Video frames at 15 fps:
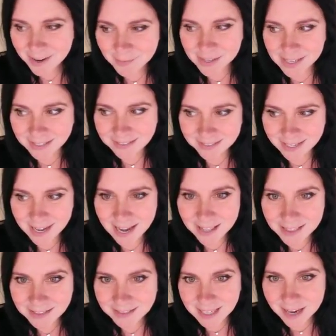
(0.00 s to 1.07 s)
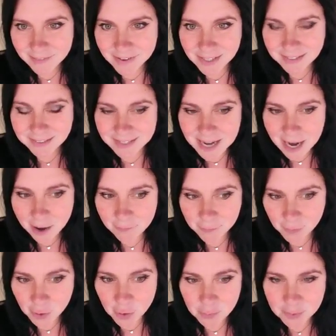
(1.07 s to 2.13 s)
Because they have this evidence now
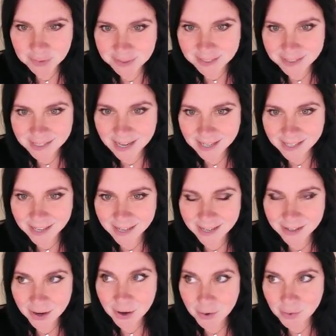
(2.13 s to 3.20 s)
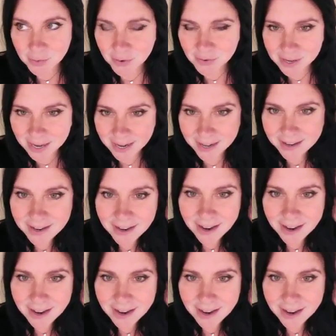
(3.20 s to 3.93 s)
for almost a decade. Oh, okay.